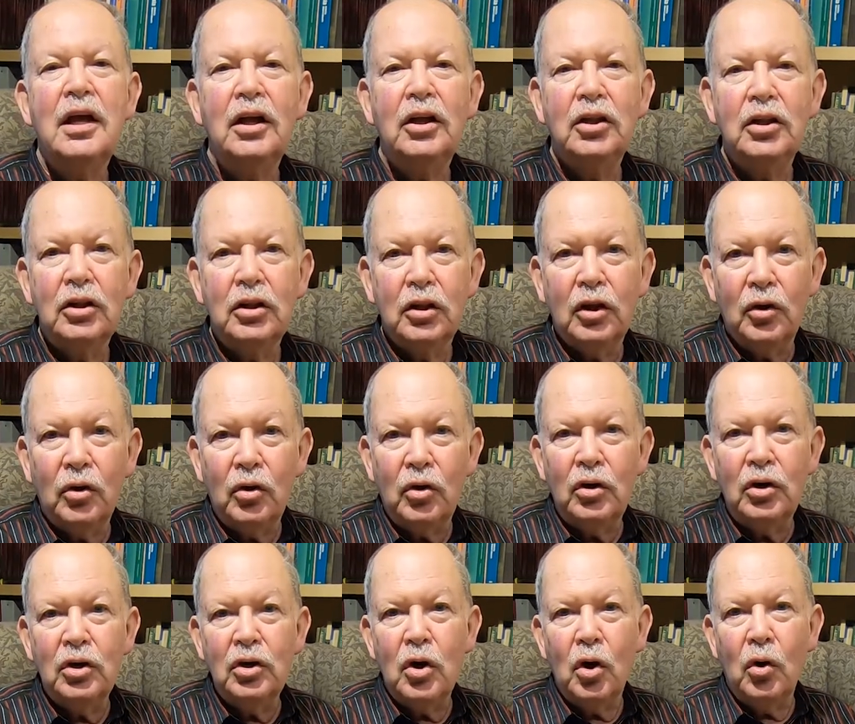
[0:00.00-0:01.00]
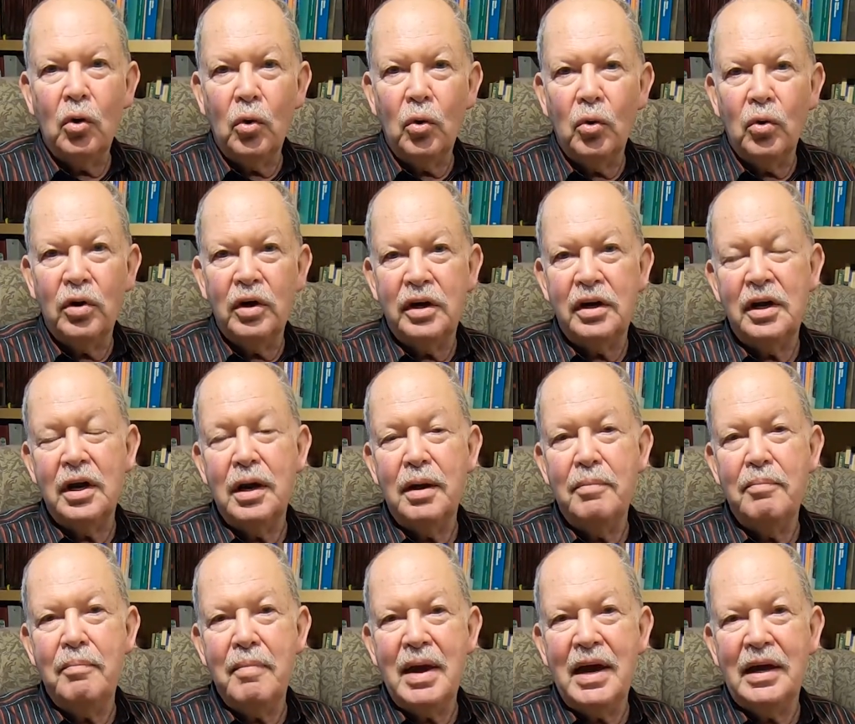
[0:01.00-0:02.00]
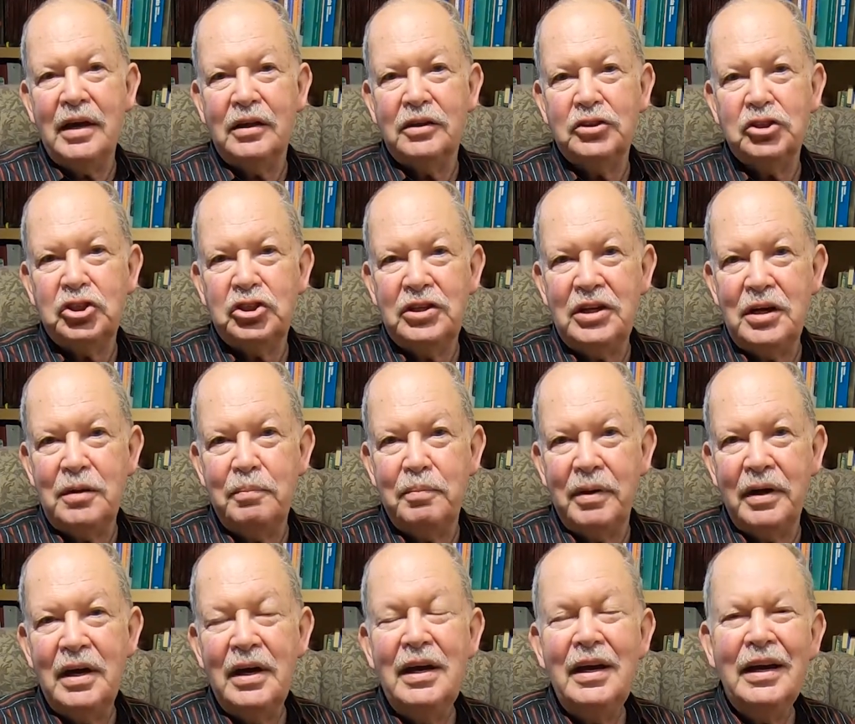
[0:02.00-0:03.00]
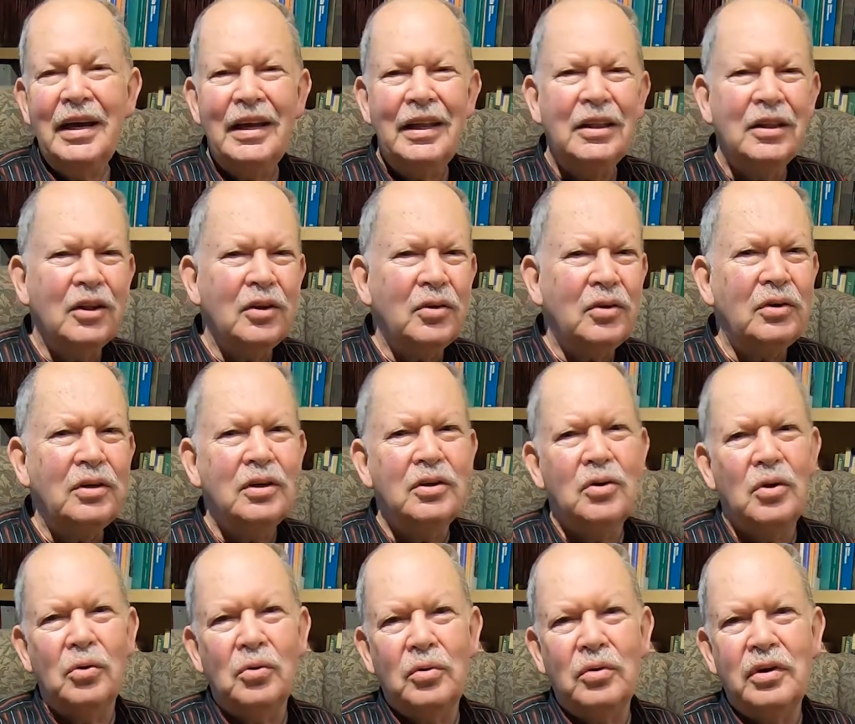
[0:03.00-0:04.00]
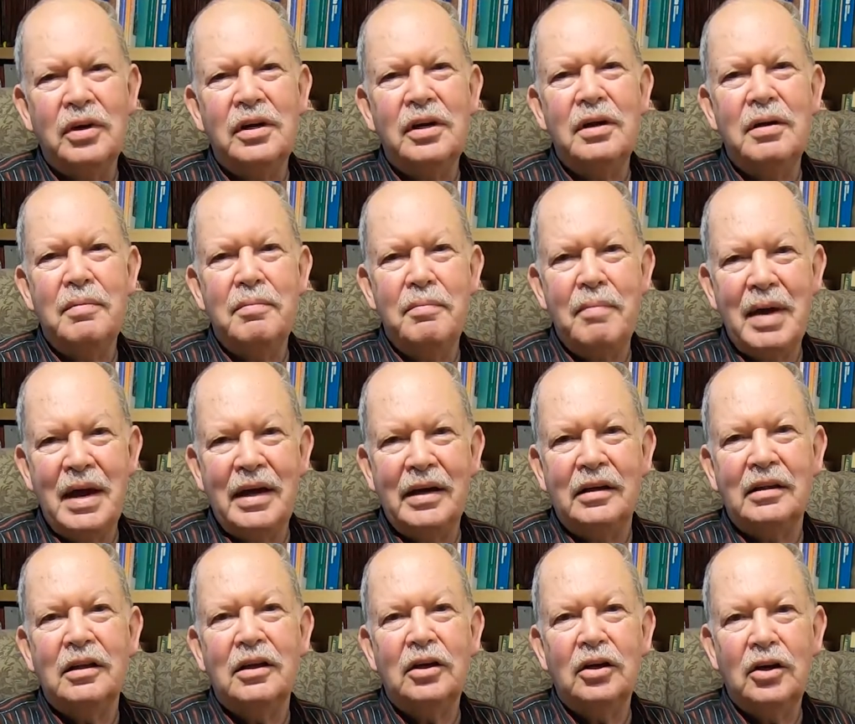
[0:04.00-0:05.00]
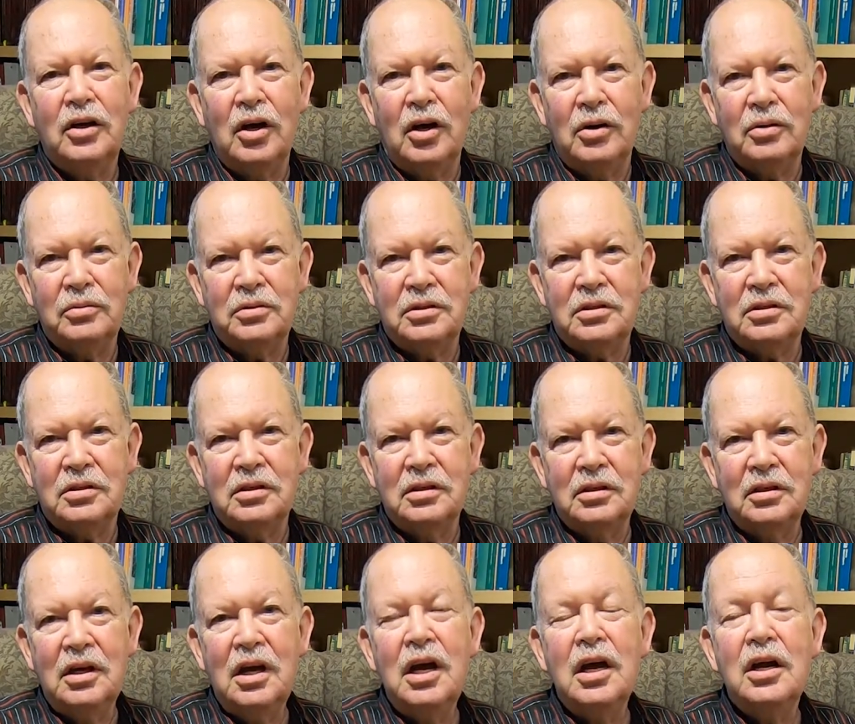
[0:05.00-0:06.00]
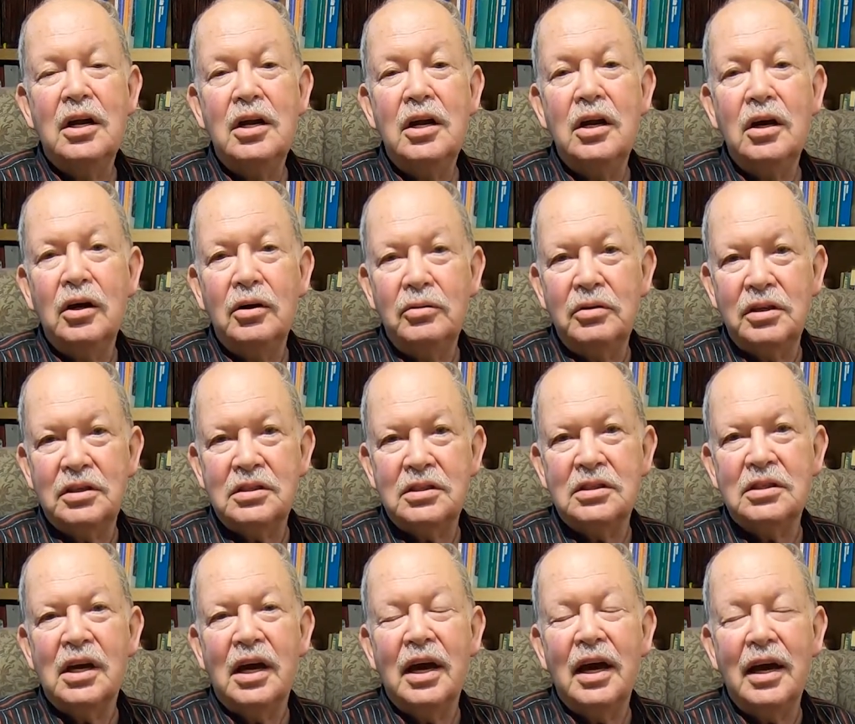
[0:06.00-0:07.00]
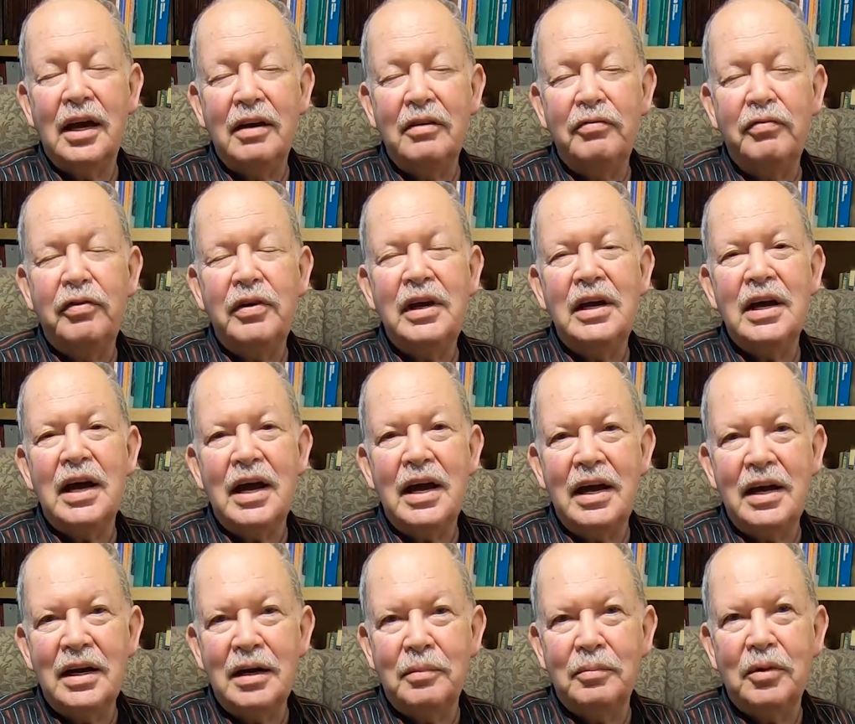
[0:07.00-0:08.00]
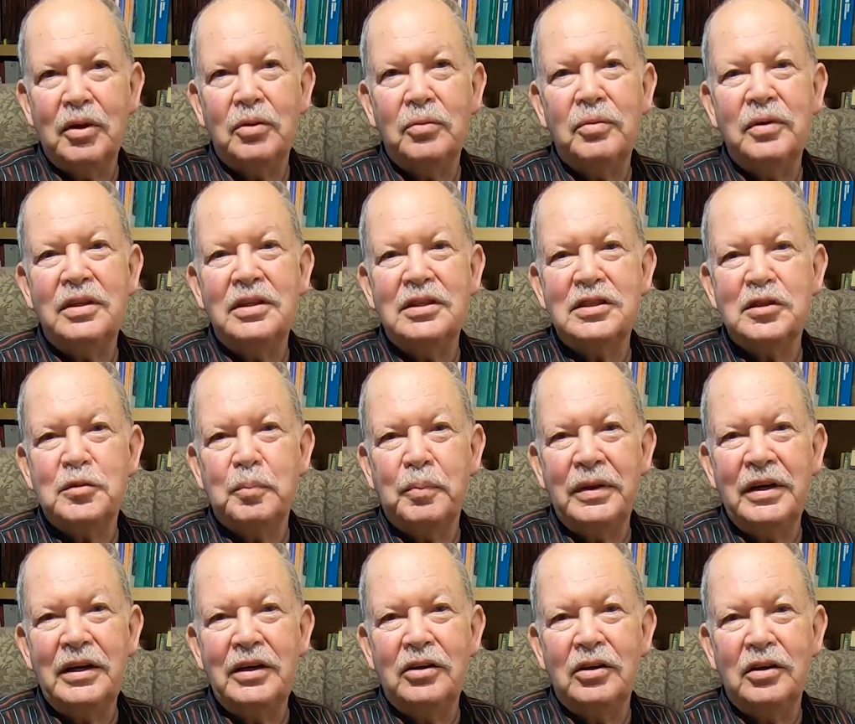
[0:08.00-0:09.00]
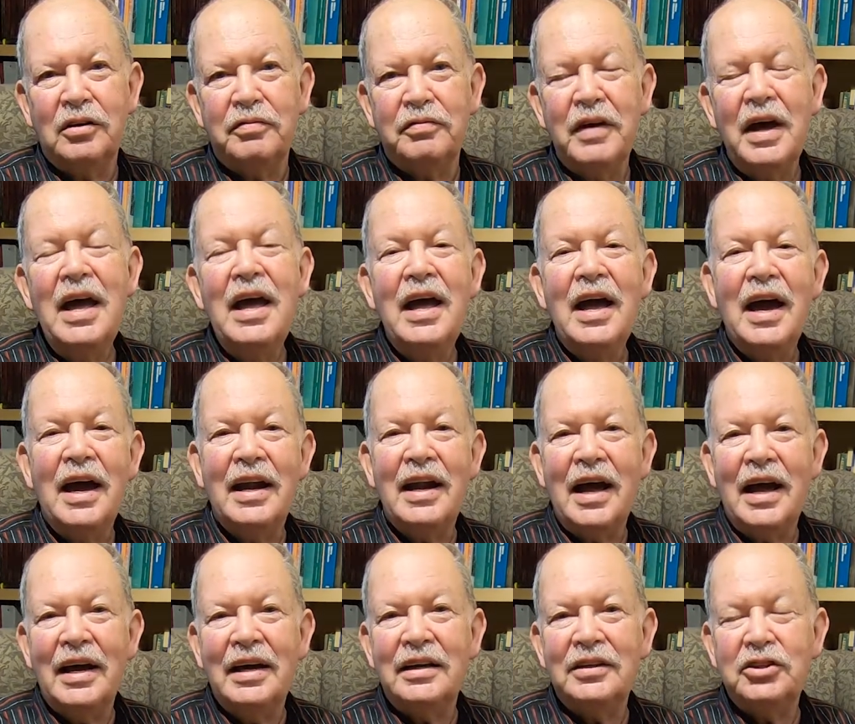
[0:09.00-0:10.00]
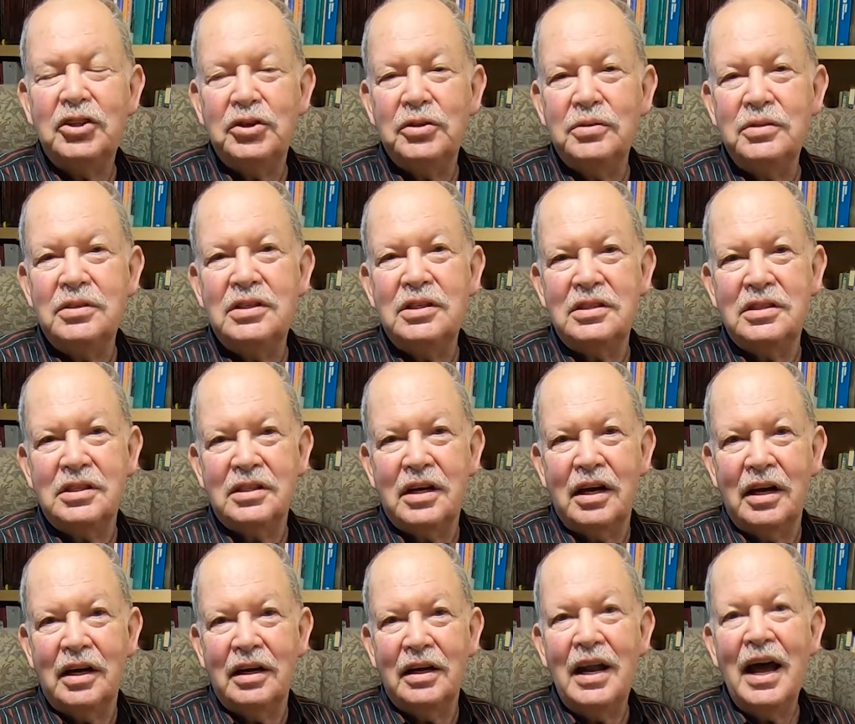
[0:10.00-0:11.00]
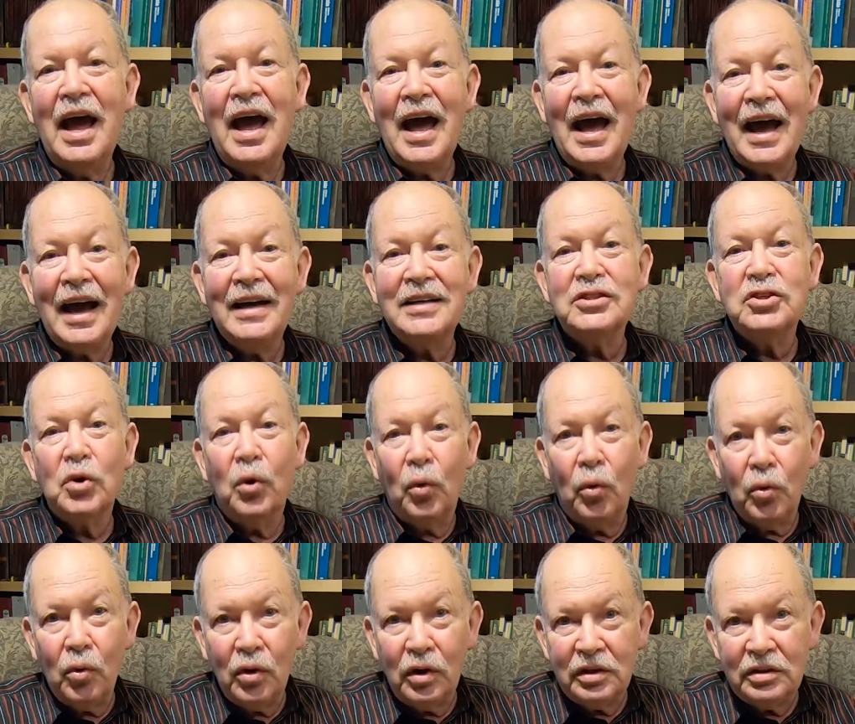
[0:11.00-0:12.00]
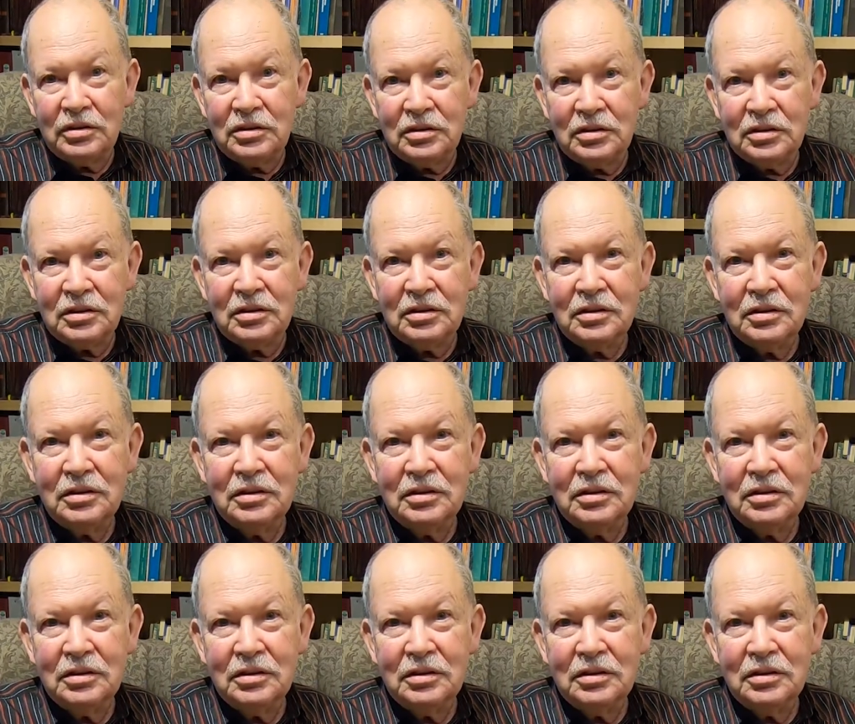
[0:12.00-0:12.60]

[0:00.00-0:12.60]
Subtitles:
long-horned male sheep, and long-horned male goats. Notice every animal with a split hoof and chews its cud has horns.